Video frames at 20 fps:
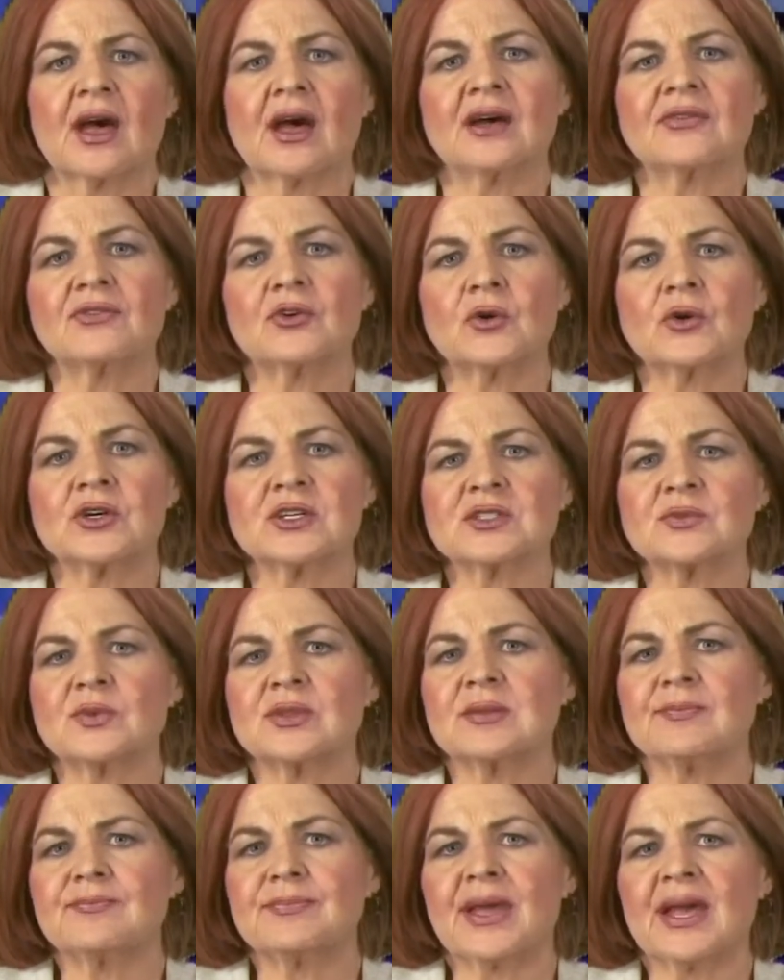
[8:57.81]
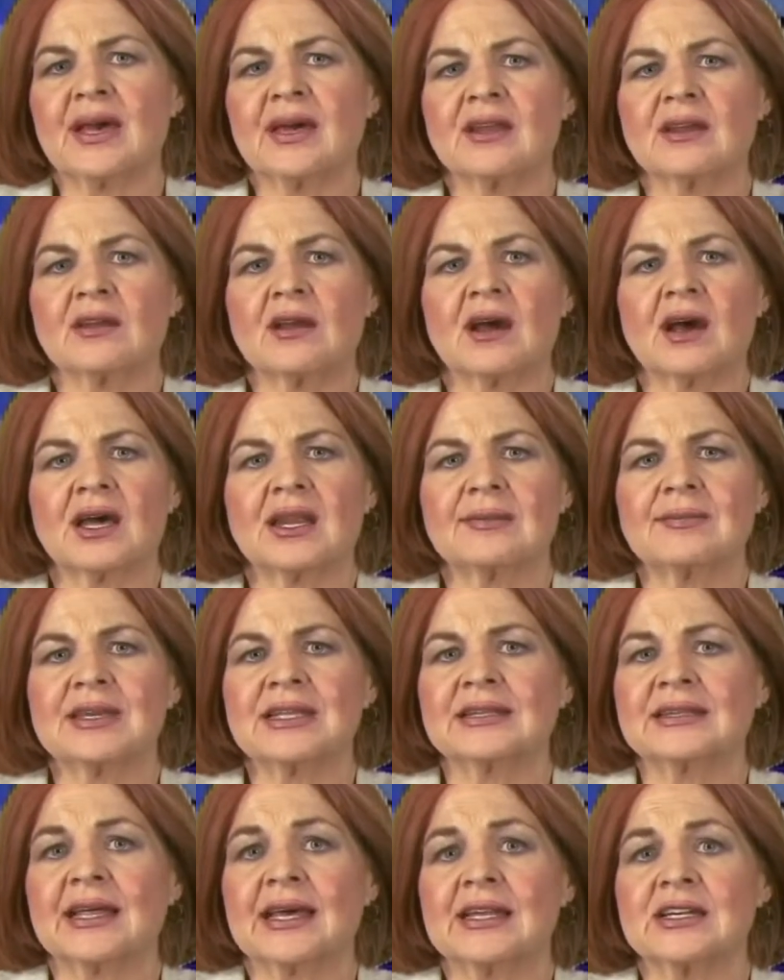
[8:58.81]
Of course, with the bad
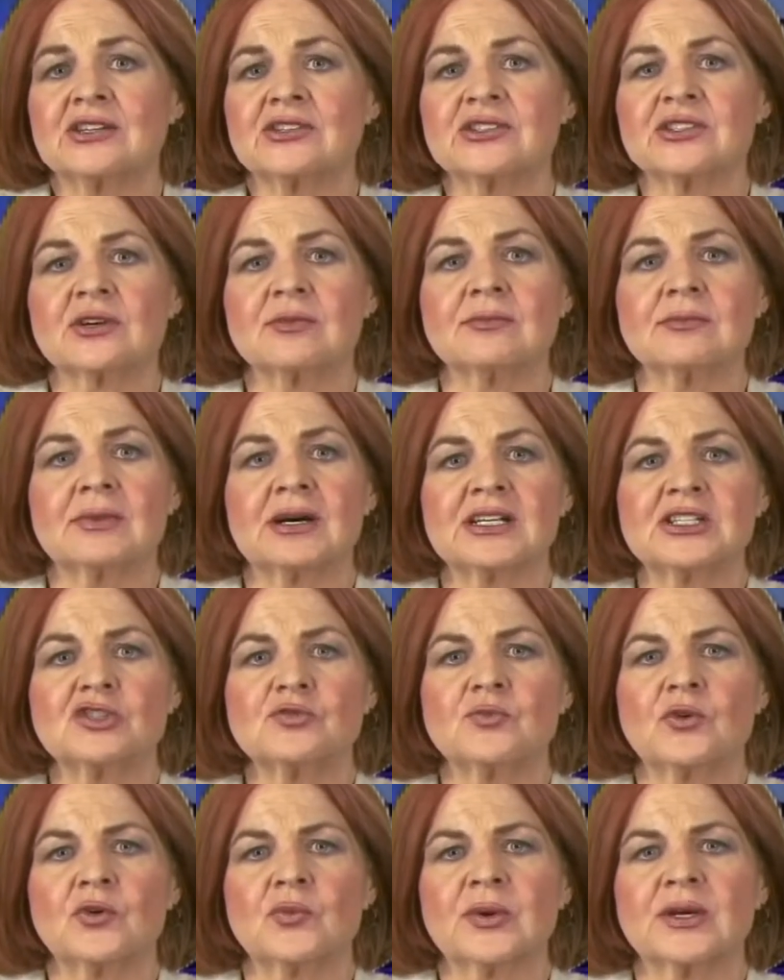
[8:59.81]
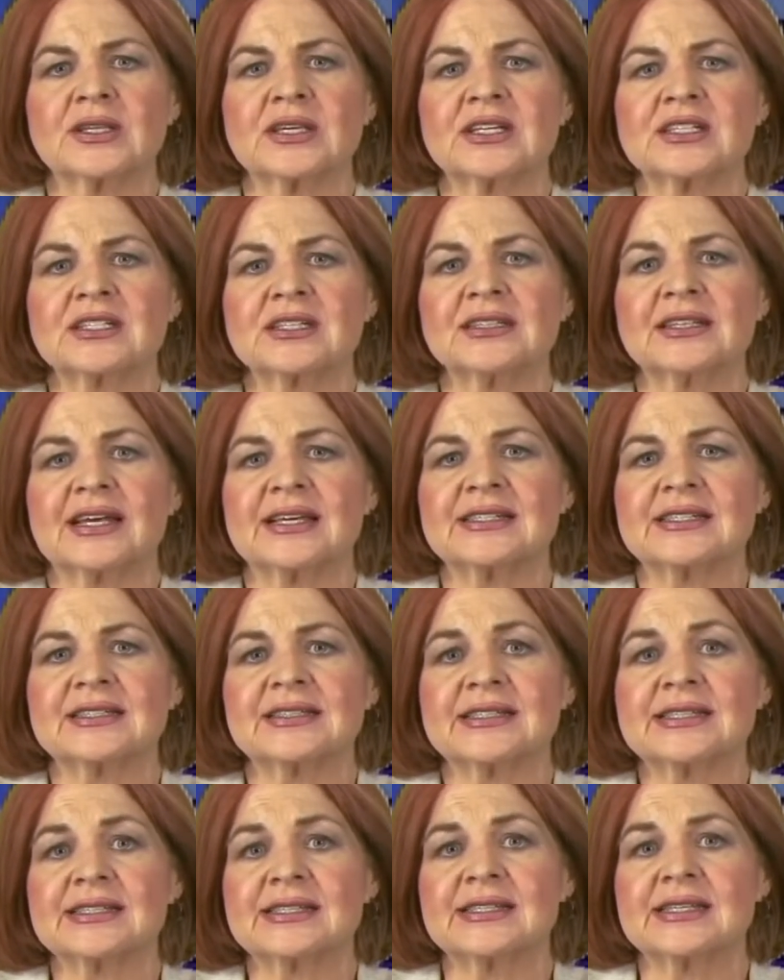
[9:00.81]
economy, lenders are much more willing to lend a
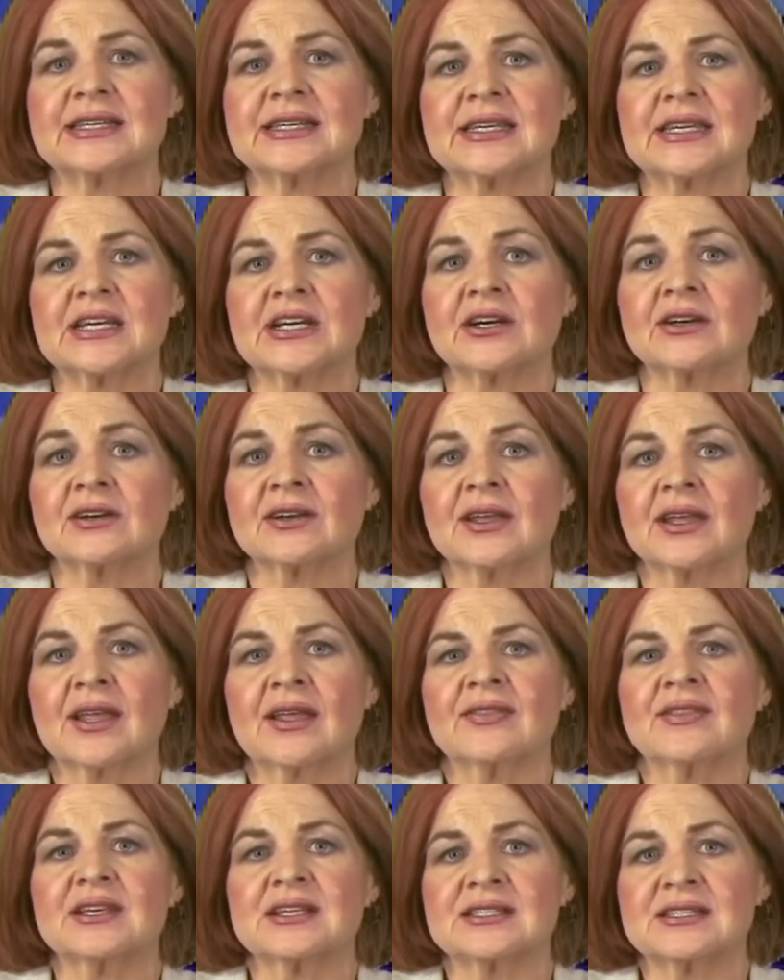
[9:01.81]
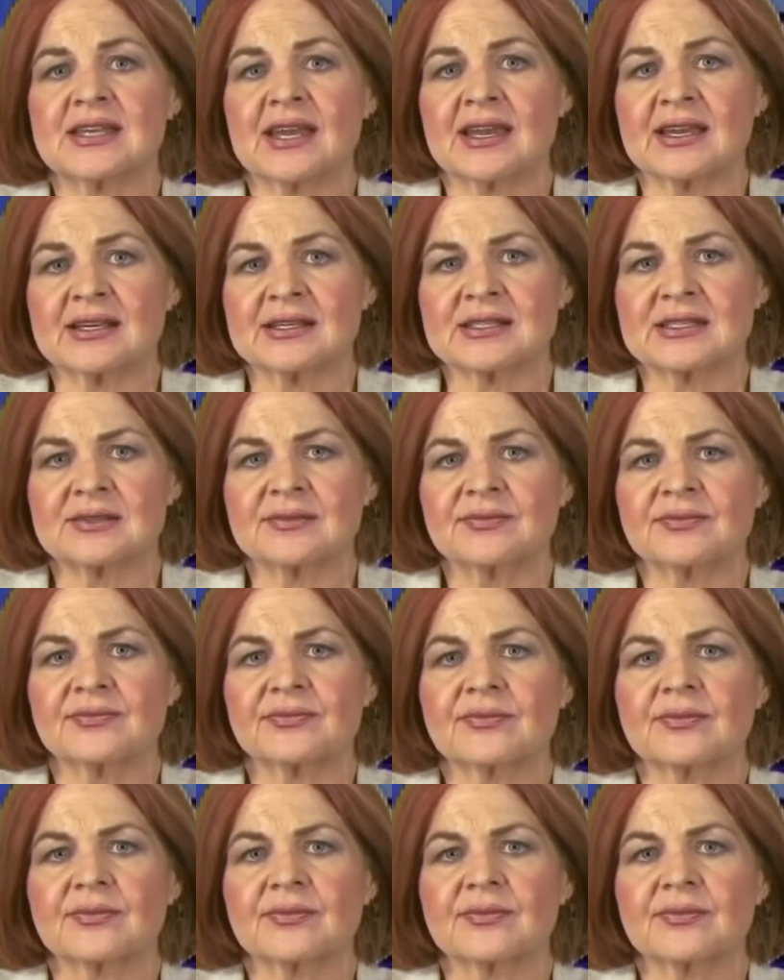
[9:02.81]
listening ear these days.